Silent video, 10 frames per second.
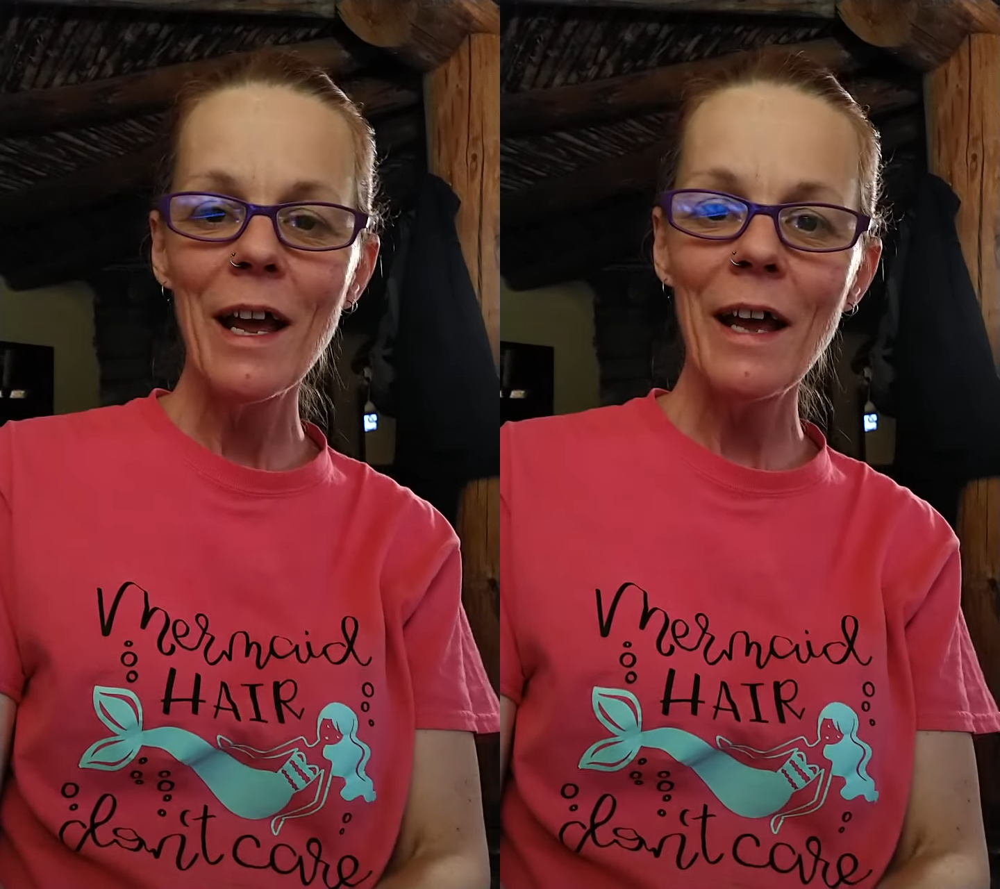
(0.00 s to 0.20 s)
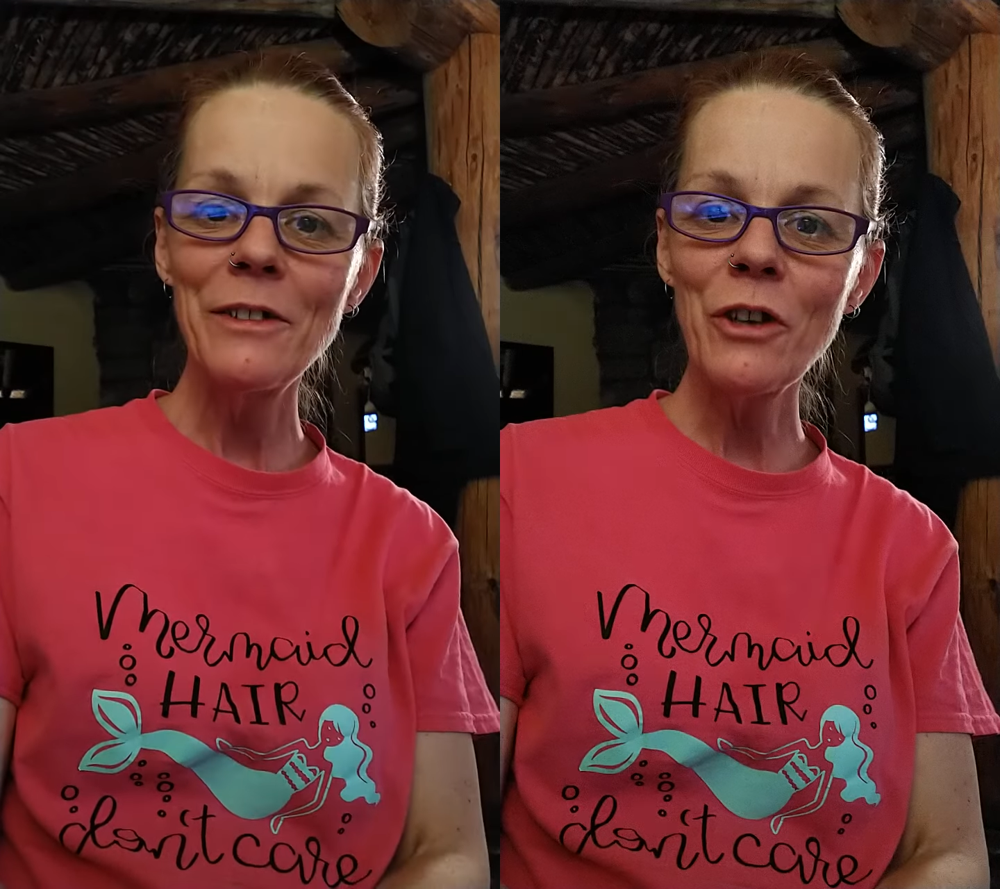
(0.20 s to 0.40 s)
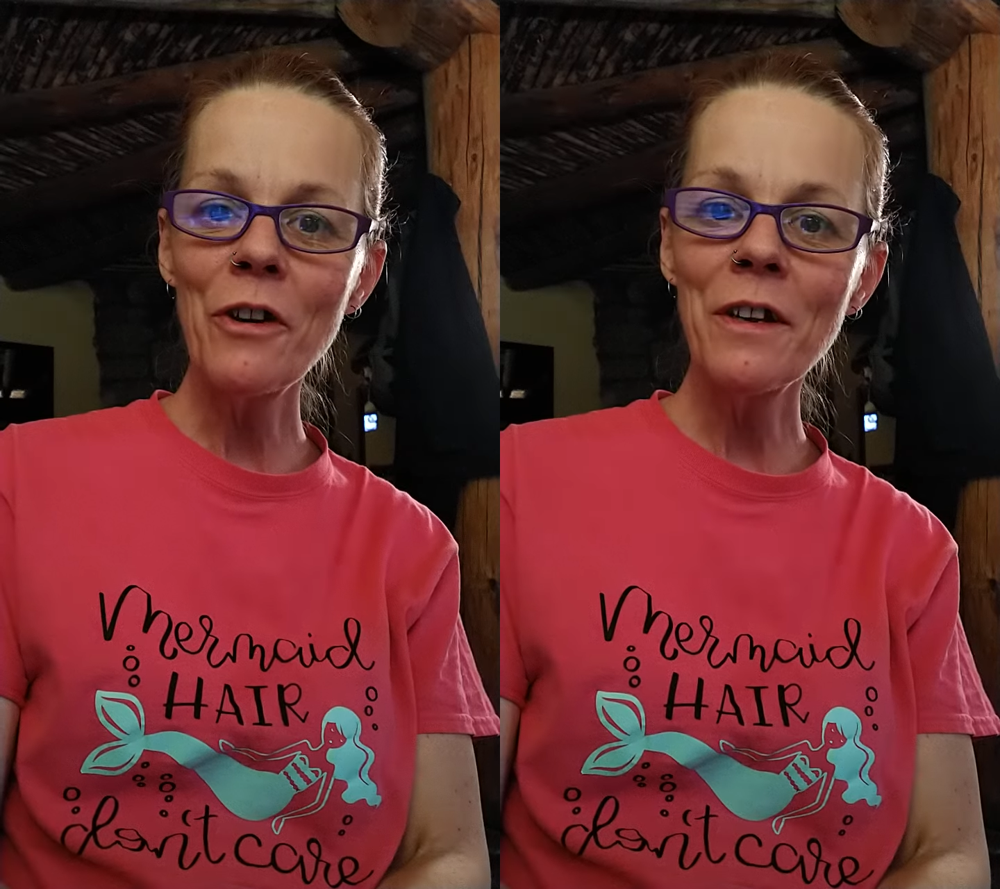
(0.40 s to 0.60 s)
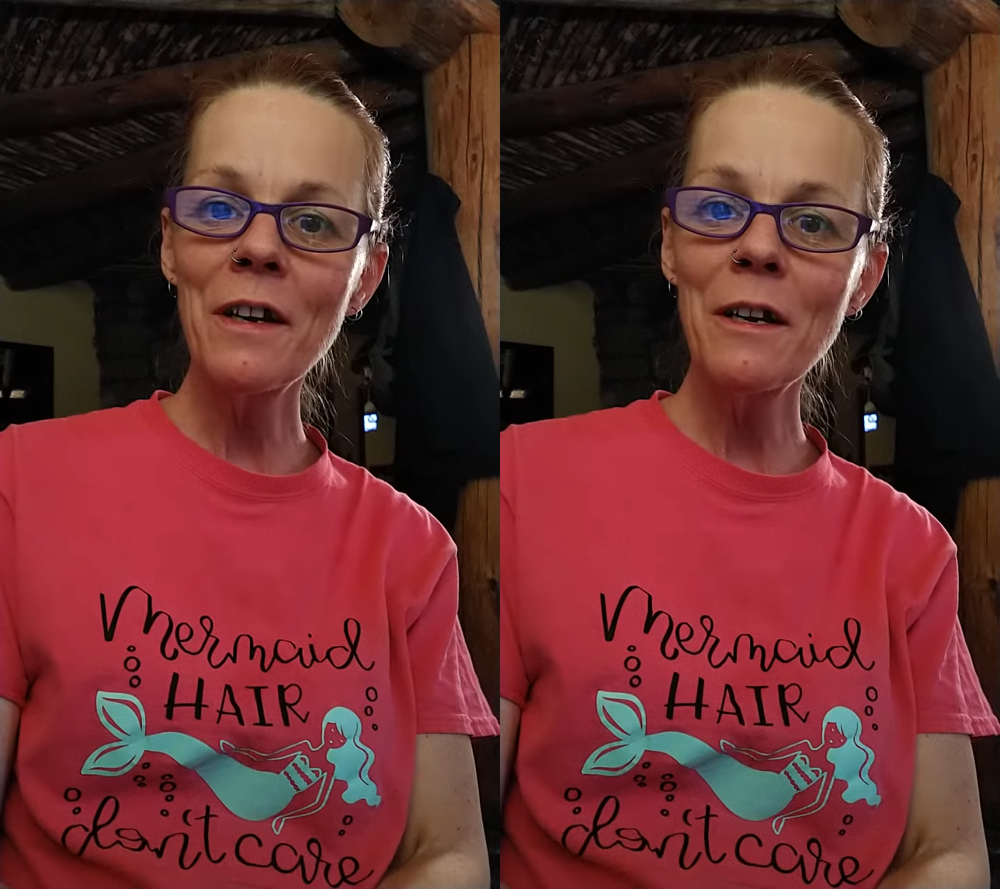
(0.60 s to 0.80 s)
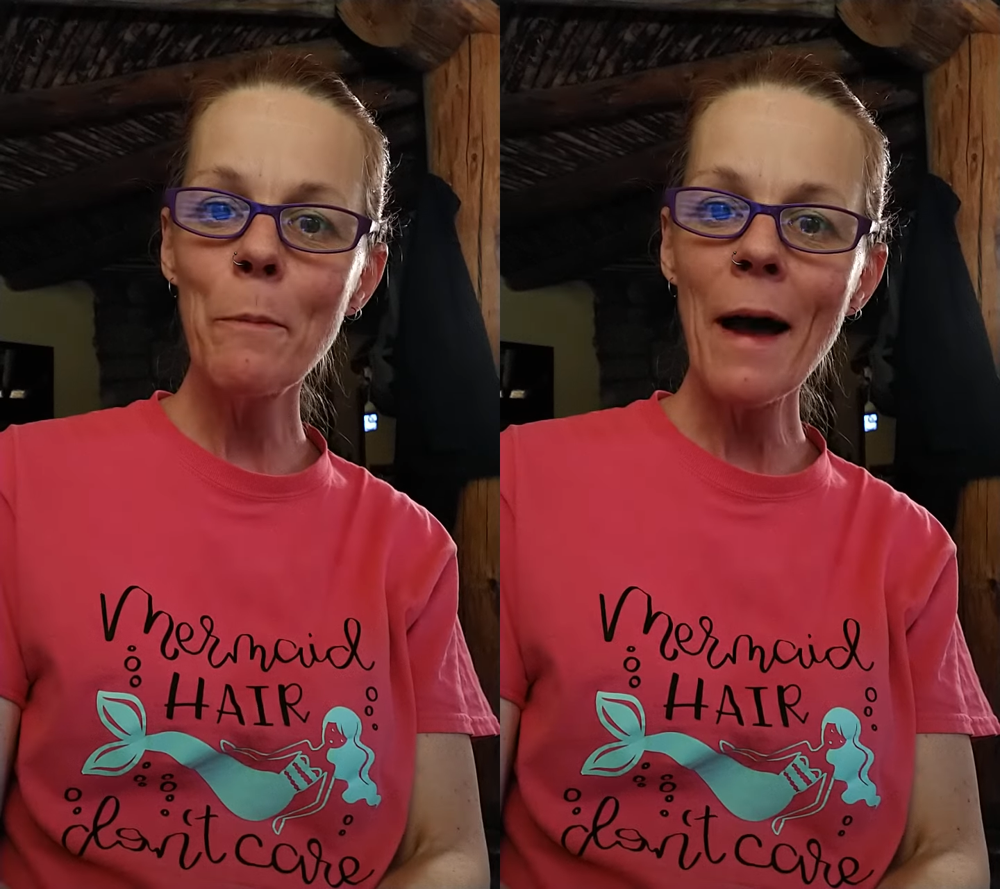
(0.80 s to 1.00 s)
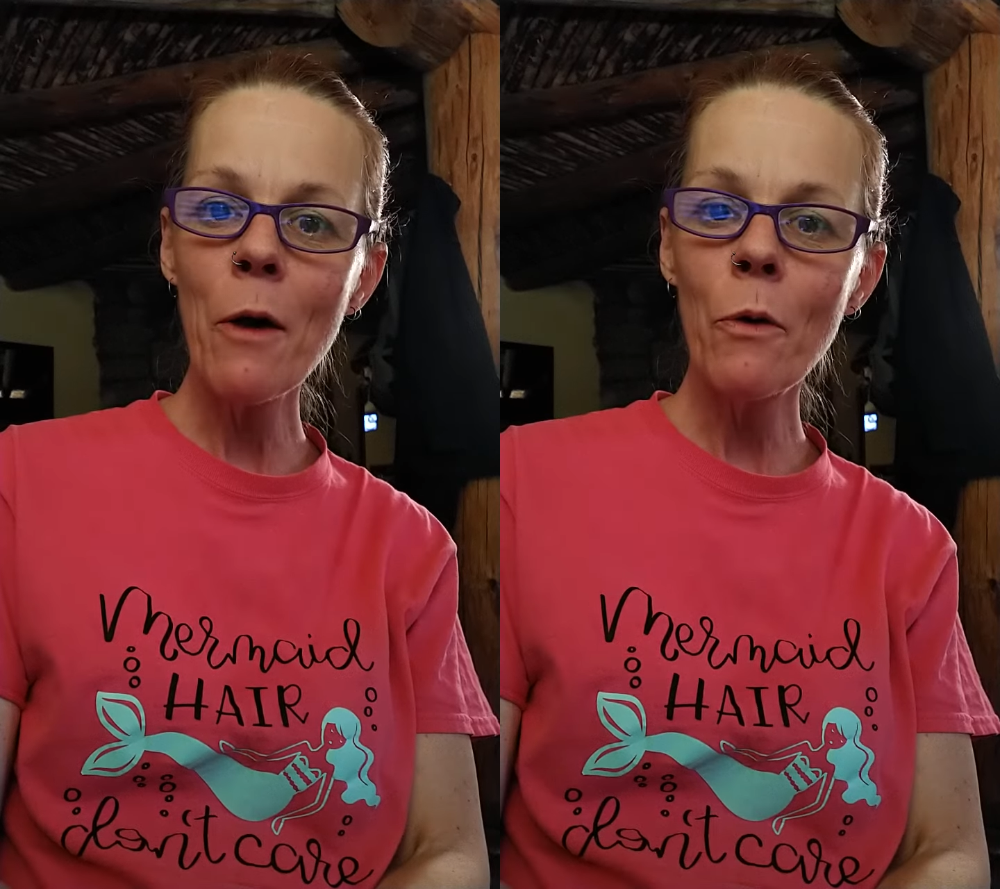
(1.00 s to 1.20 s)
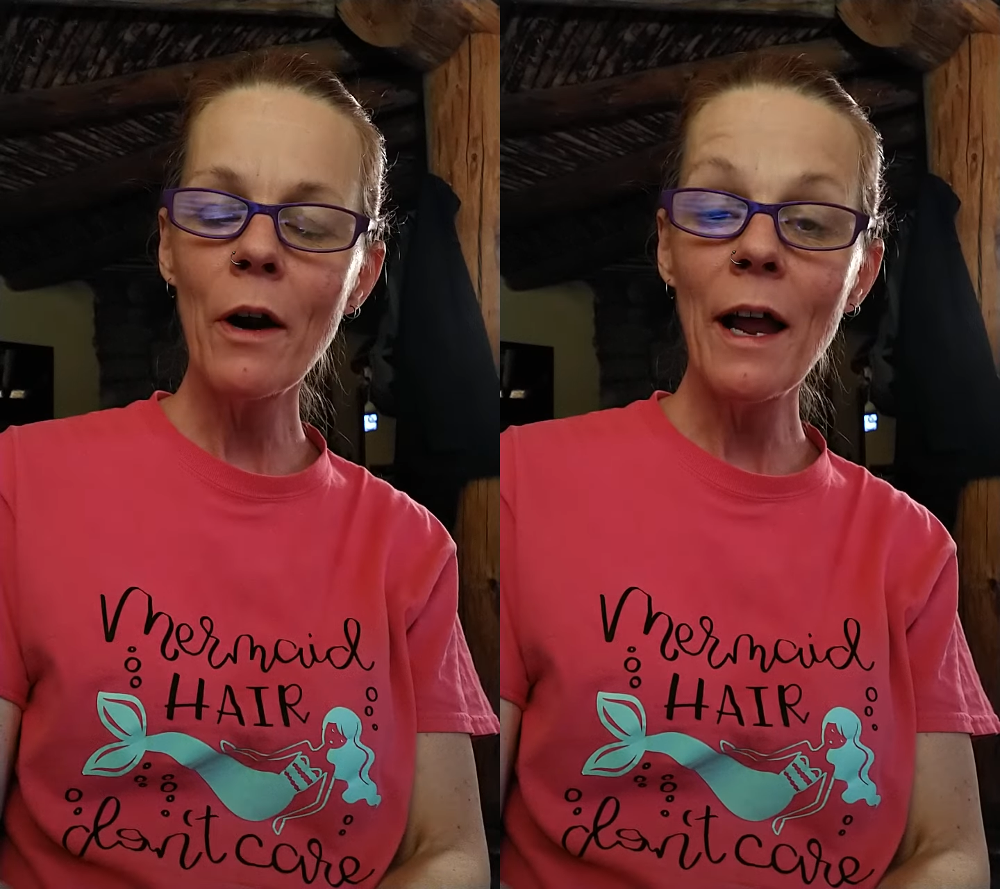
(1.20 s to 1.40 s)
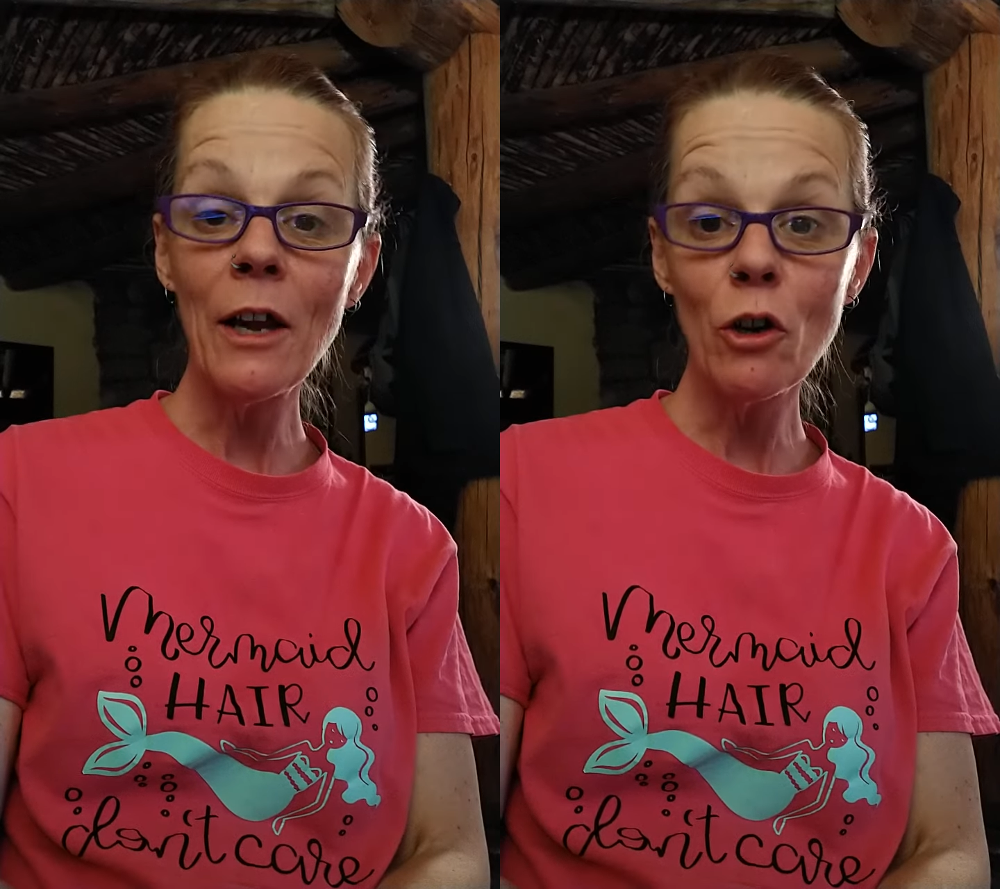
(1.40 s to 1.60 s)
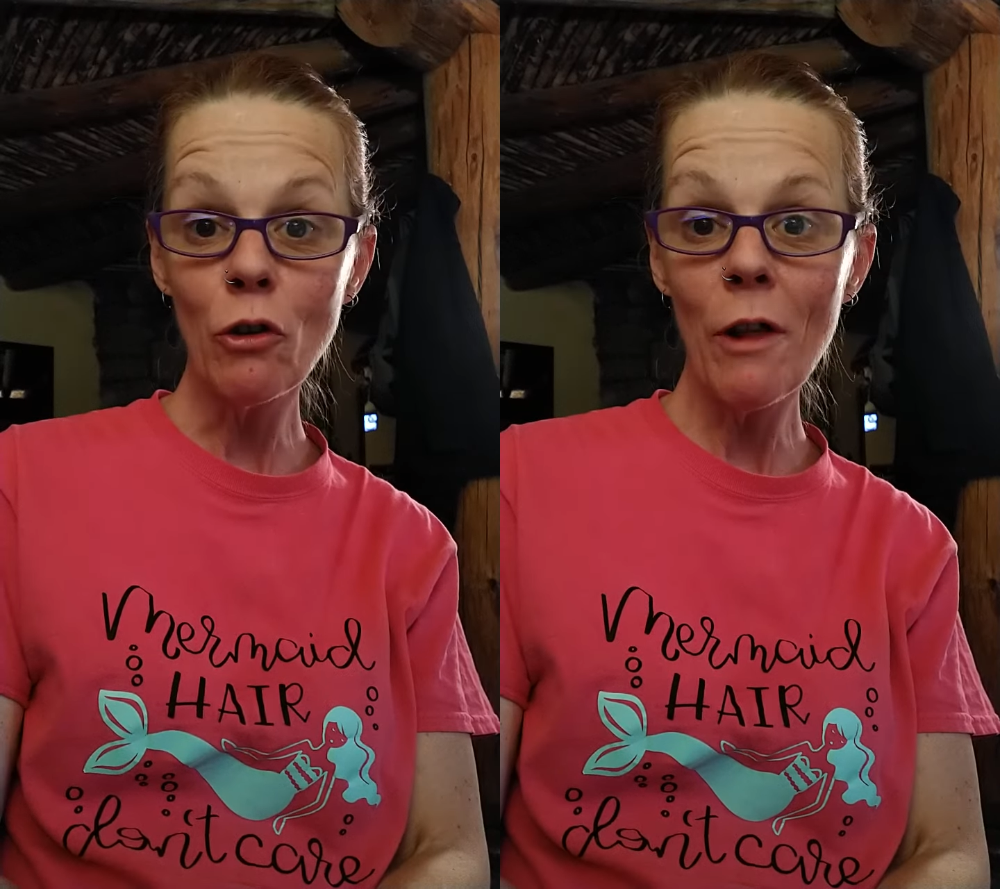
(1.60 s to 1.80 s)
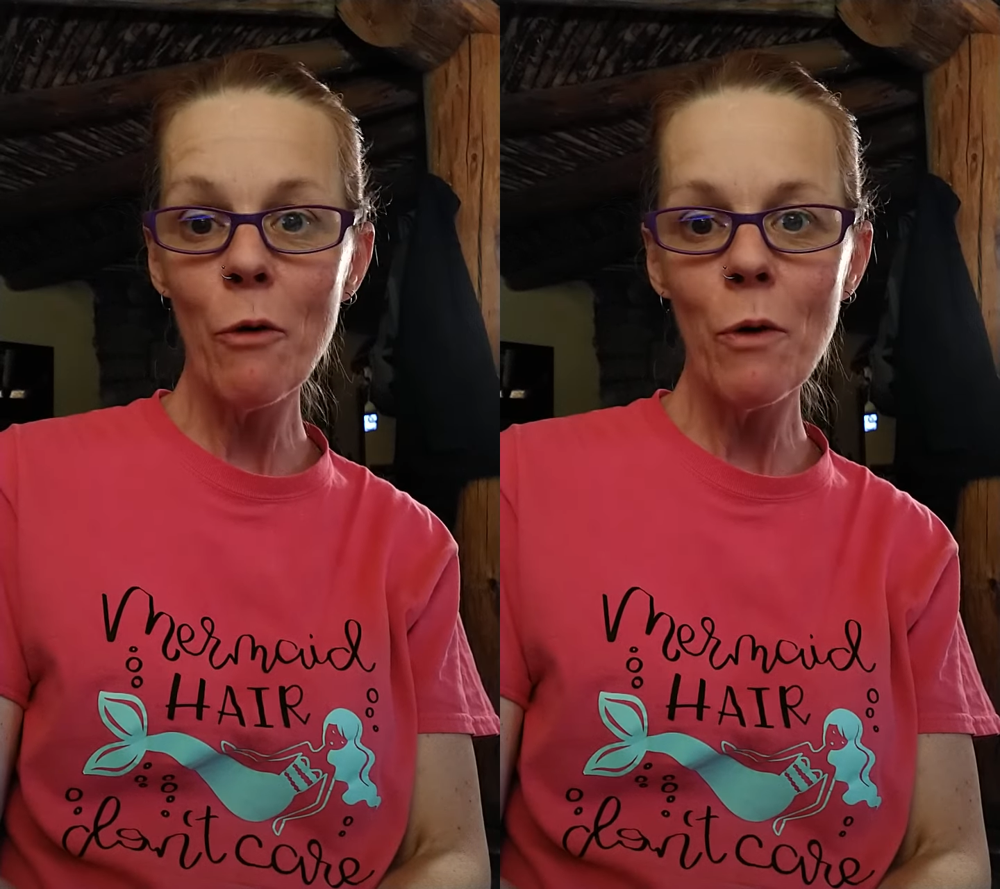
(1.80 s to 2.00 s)
and turn it into power and
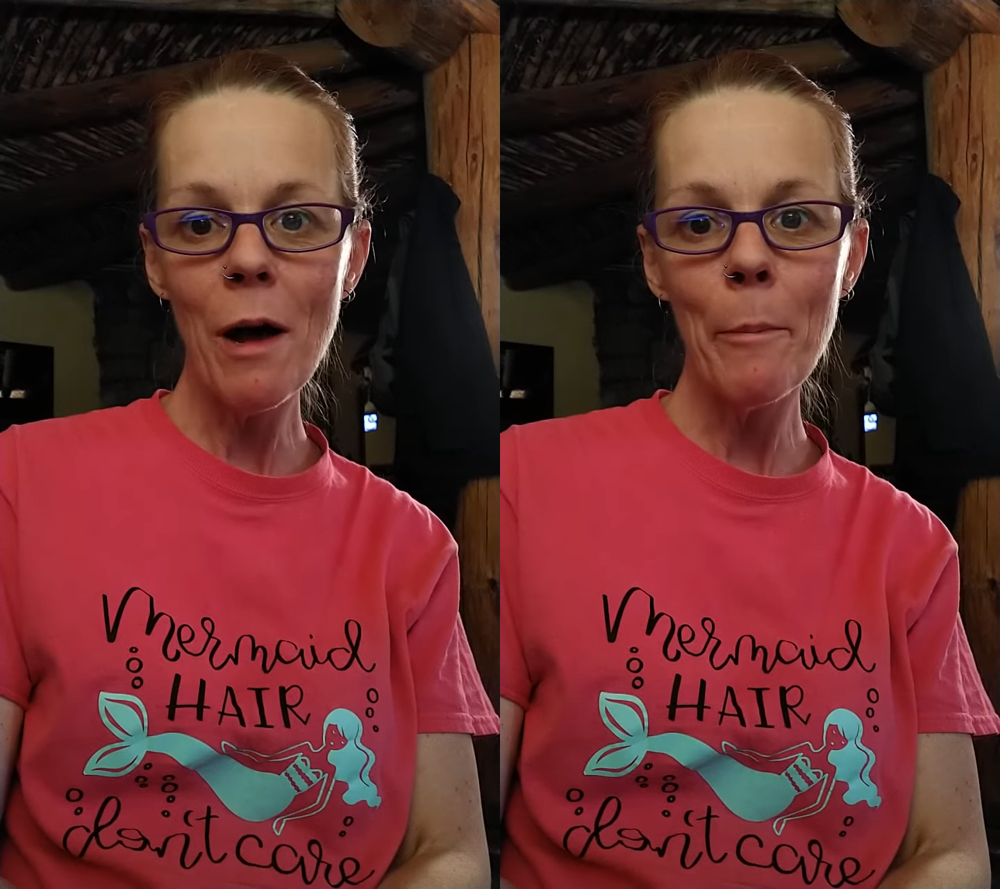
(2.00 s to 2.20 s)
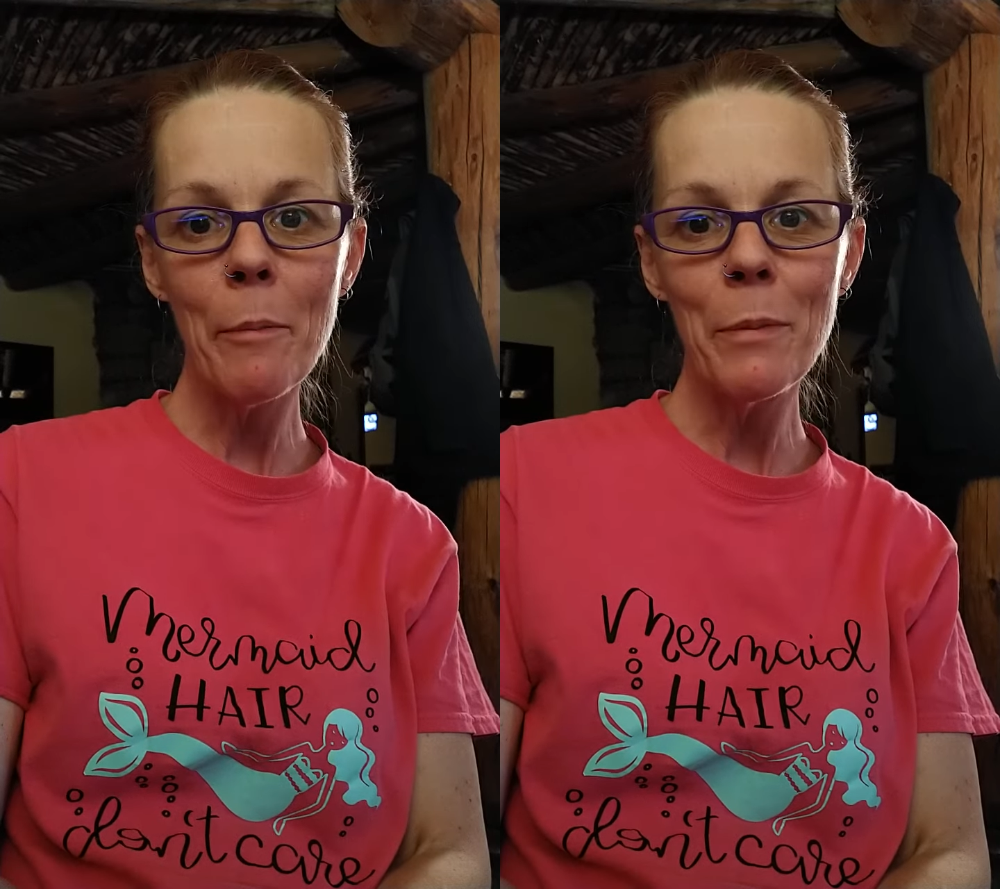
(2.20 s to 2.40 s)
glow up